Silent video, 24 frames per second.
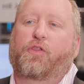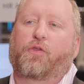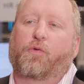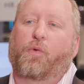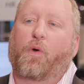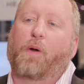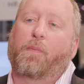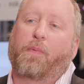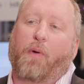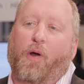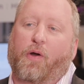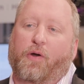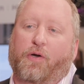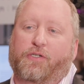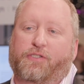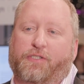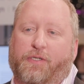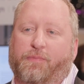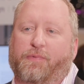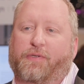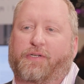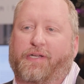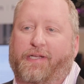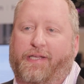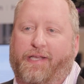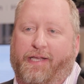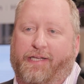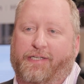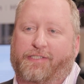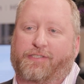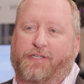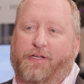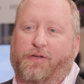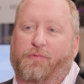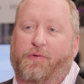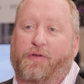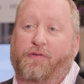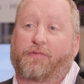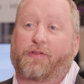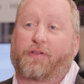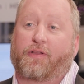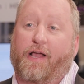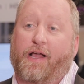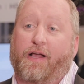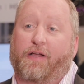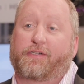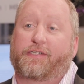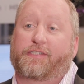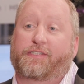Through our partnership with Nakisa, we've allowed